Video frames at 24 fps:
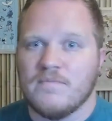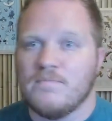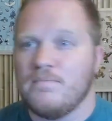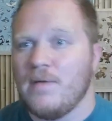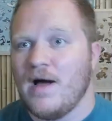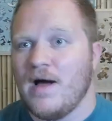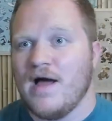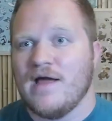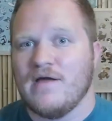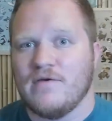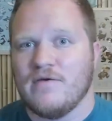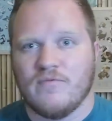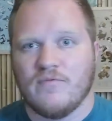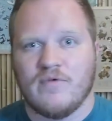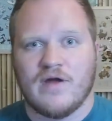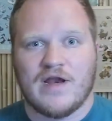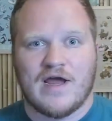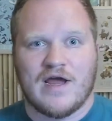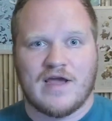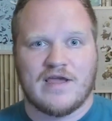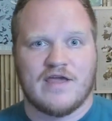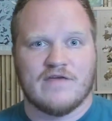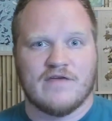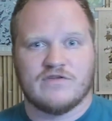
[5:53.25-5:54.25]
But
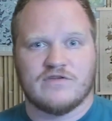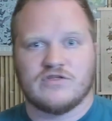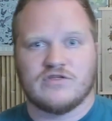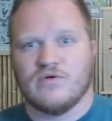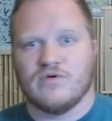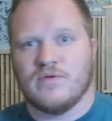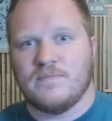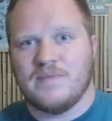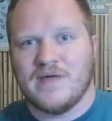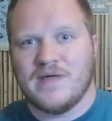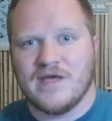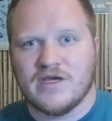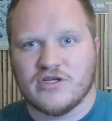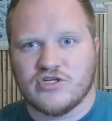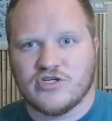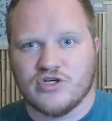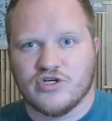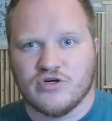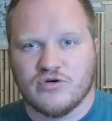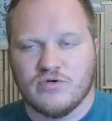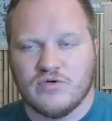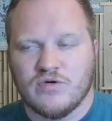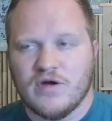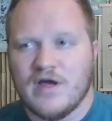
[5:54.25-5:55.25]
when I give it to a
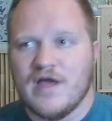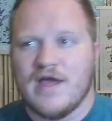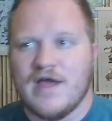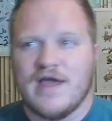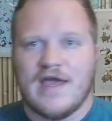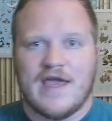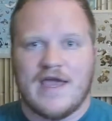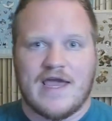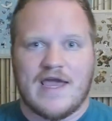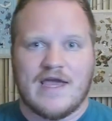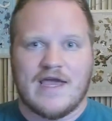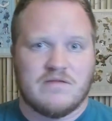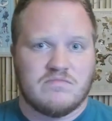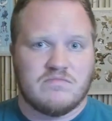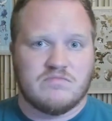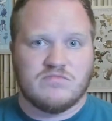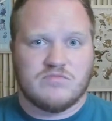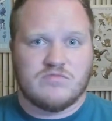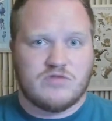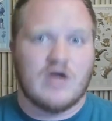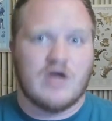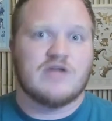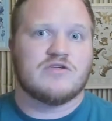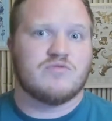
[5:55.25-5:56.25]
Pikachu, it
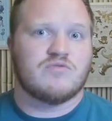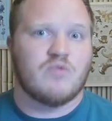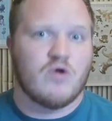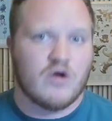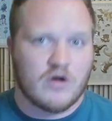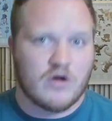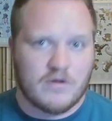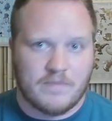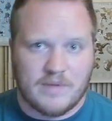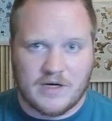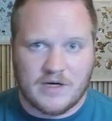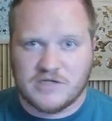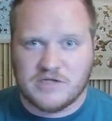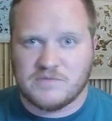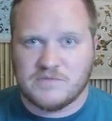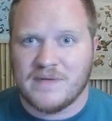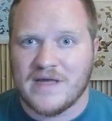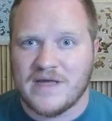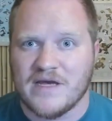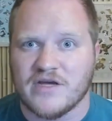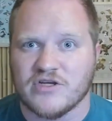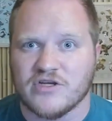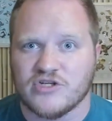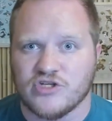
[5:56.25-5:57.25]
does work because
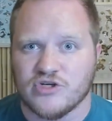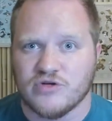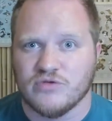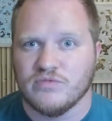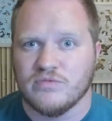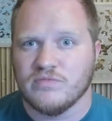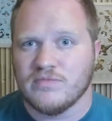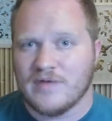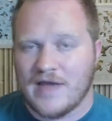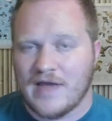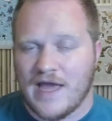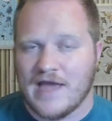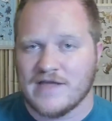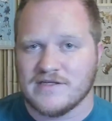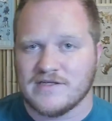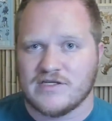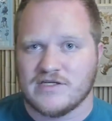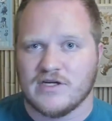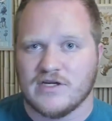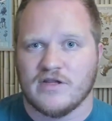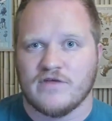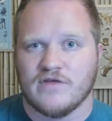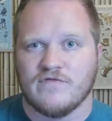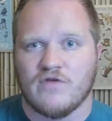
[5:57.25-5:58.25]
Pikachu can
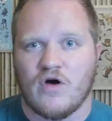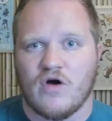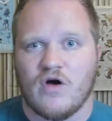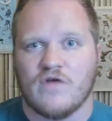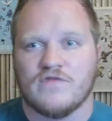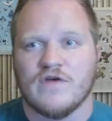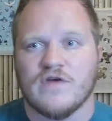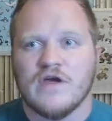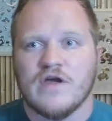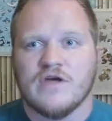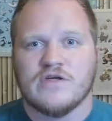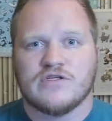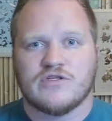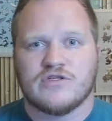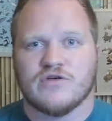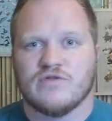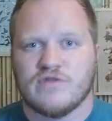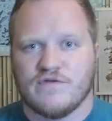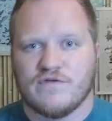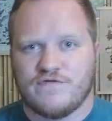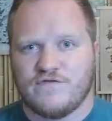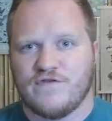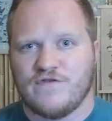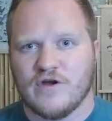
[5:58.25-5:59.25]
still evolve. So
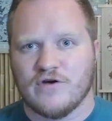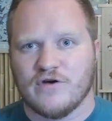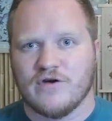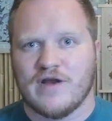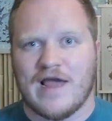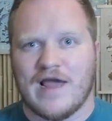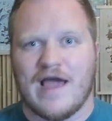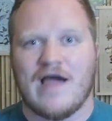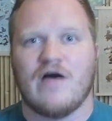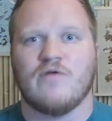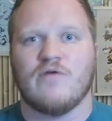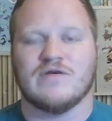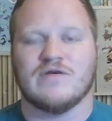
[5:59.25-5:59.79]
the fear now